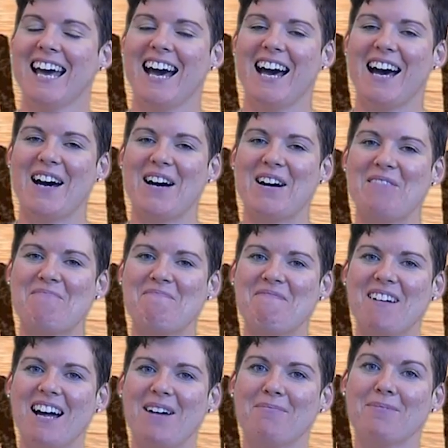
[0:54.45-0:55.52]

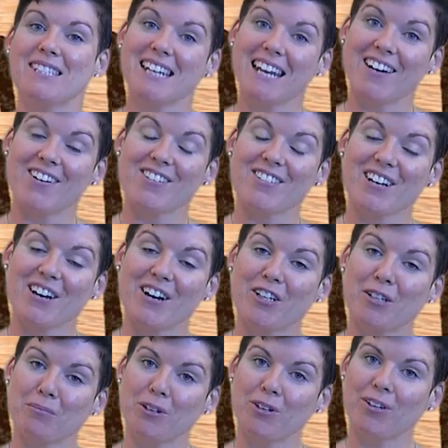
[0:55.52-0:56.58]
upstairs in our
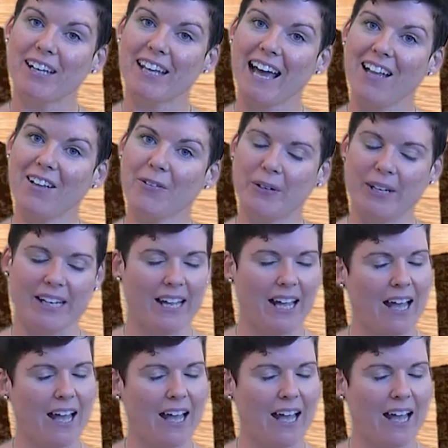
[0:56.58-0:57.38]
community gallery.